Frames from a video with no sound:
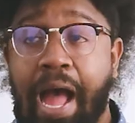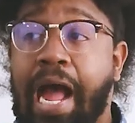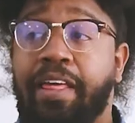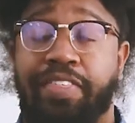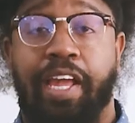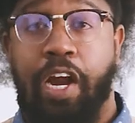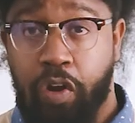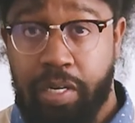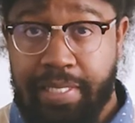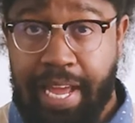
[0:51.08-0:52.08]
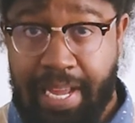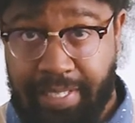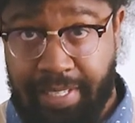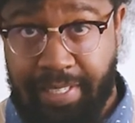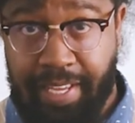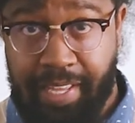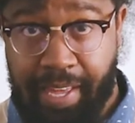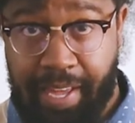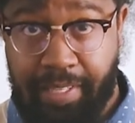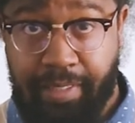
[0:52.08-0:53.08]
I think I heard a scientist say
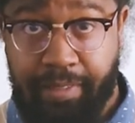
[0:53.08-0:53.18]
that.